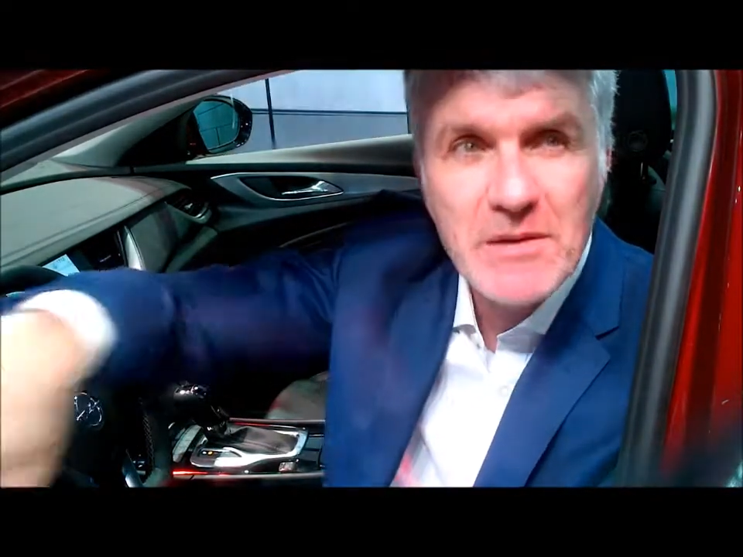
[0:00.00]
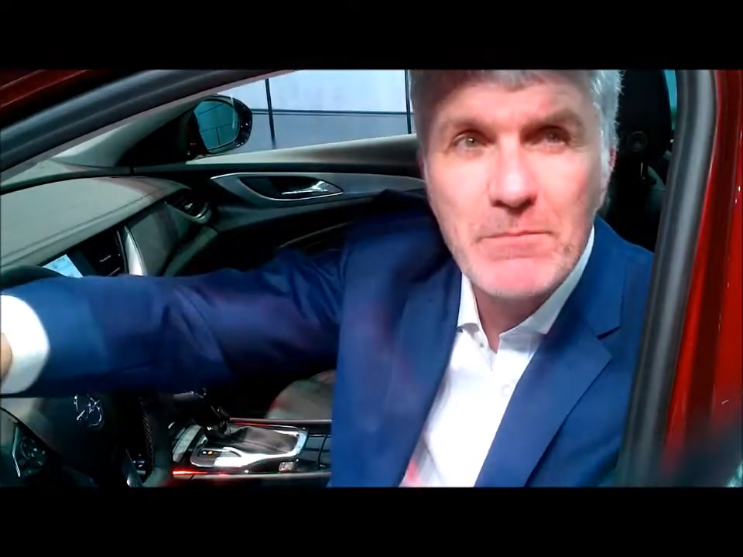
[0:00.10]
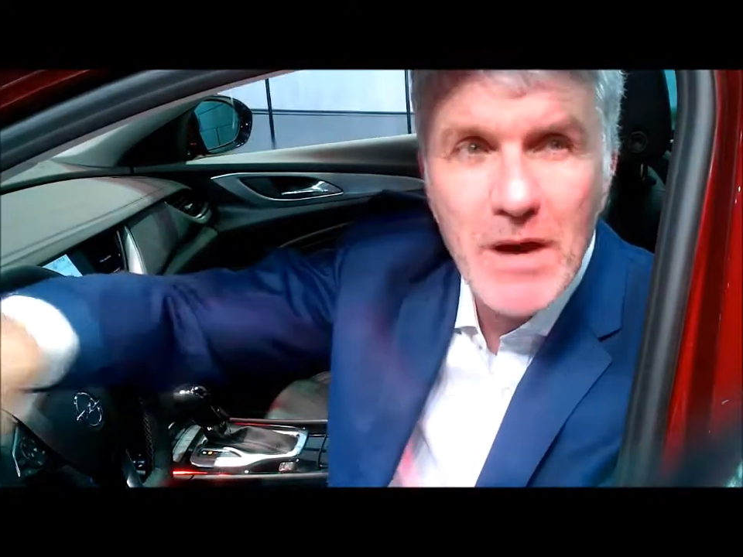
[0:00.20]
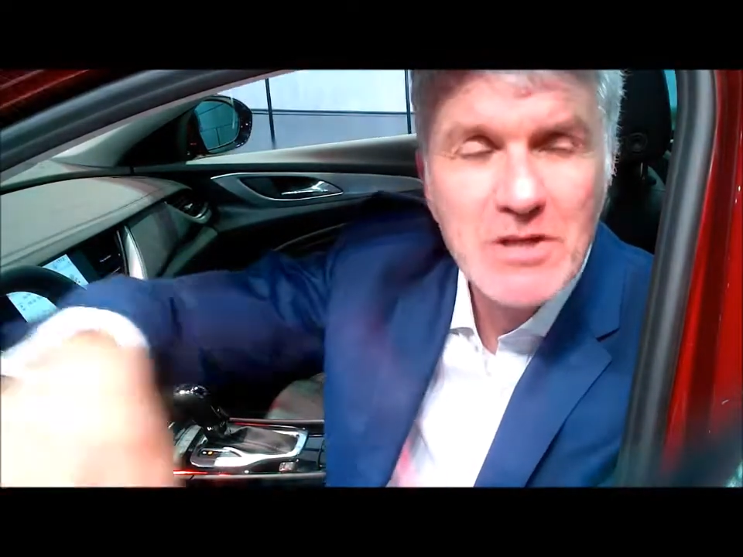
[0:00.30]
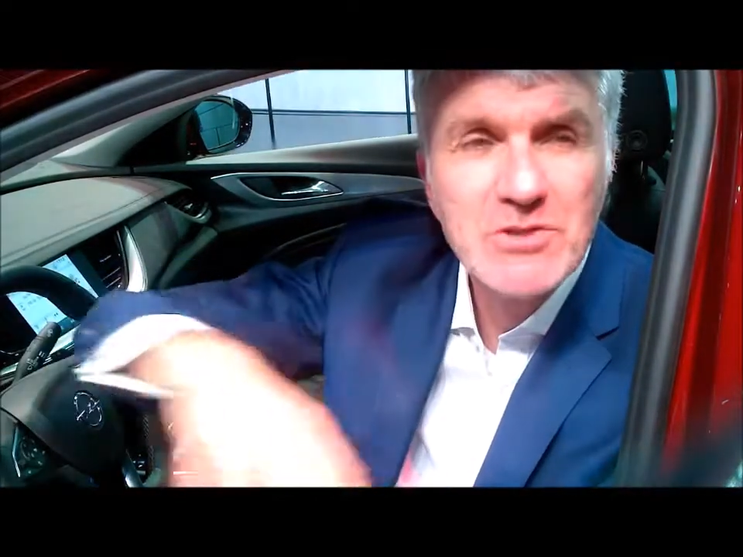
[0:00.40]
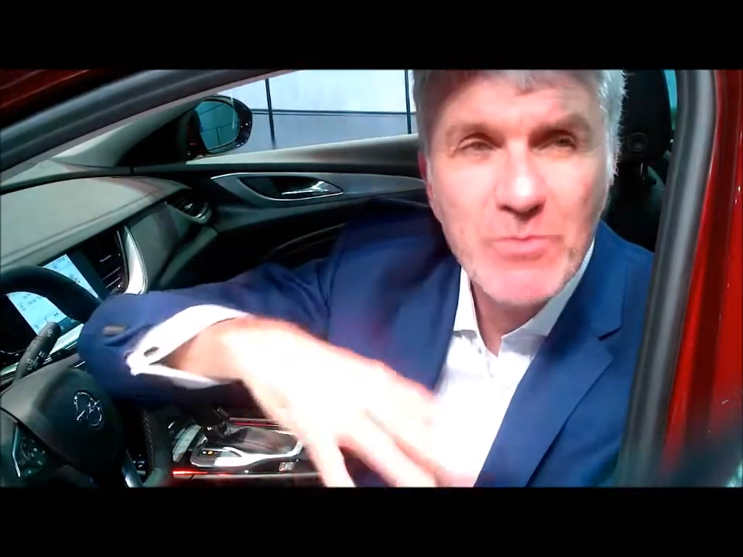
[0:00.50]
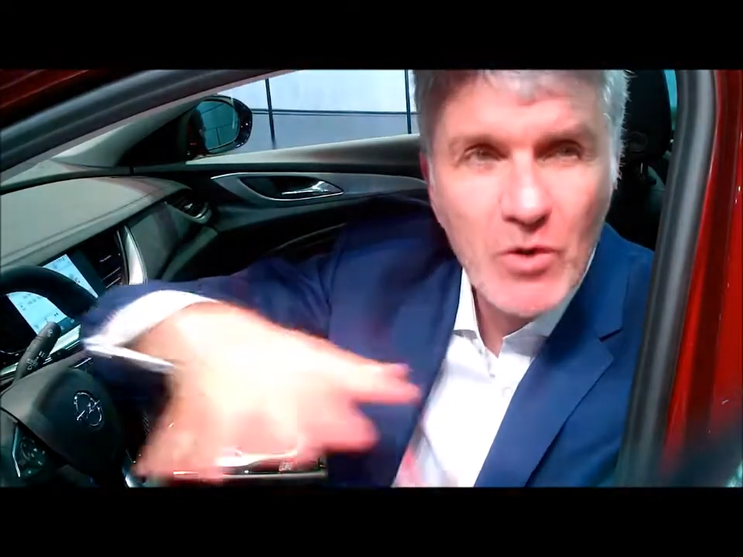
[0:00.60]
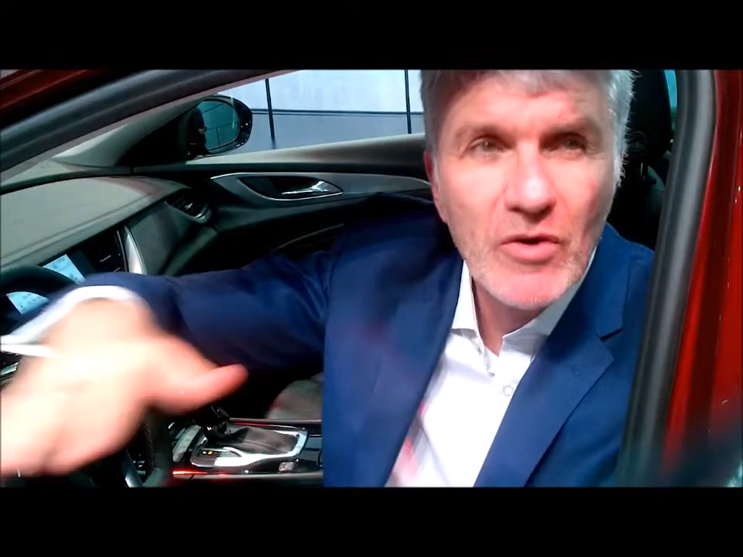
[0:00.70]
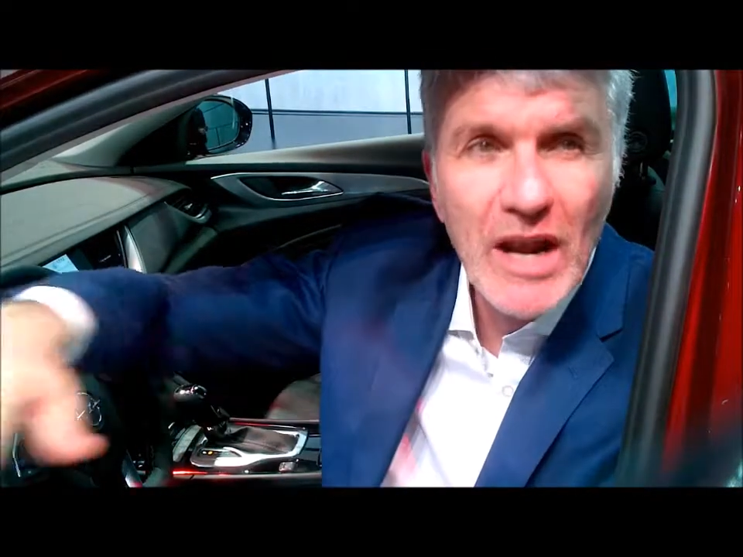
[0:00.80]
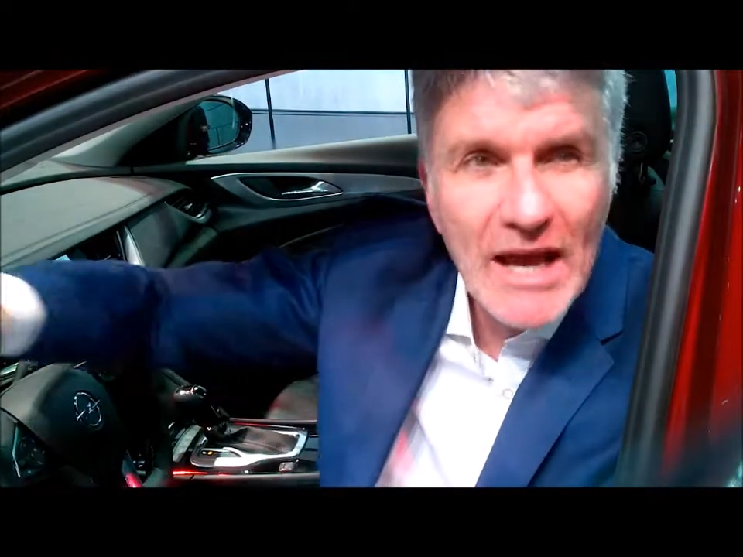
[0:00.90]
a much
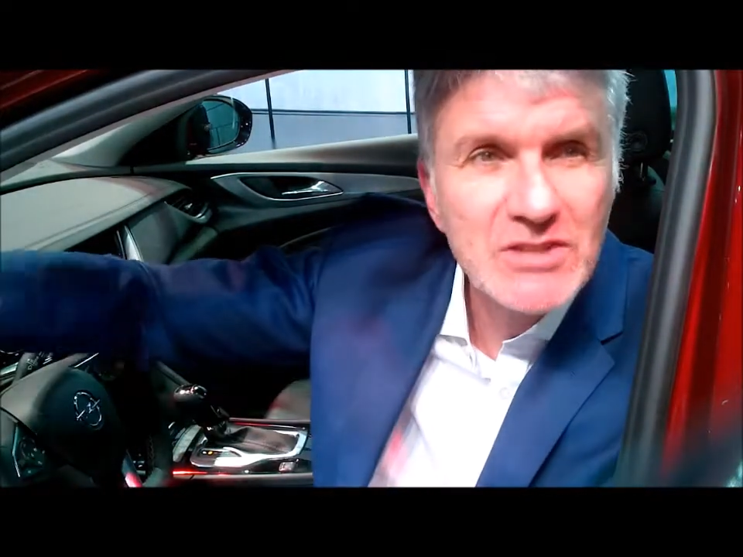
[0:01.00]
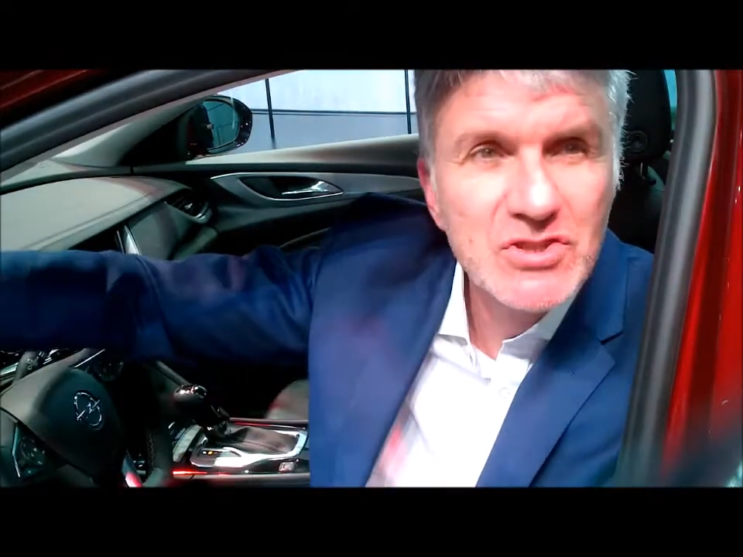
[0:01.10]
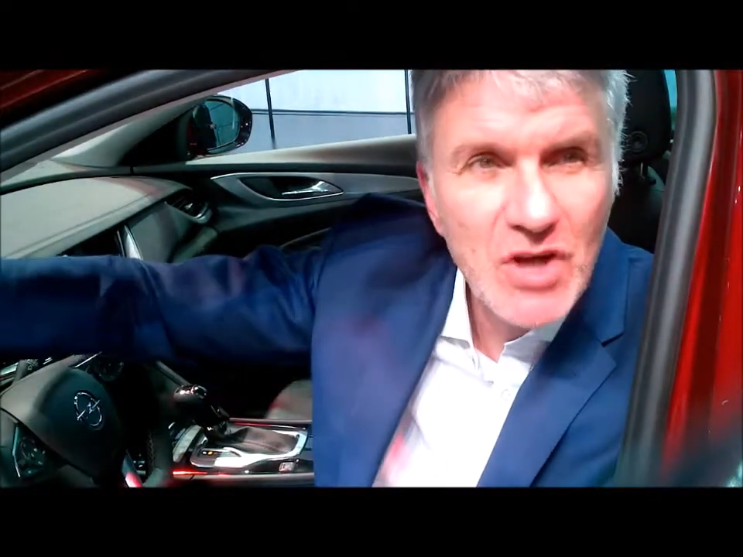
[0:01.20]
more relaxed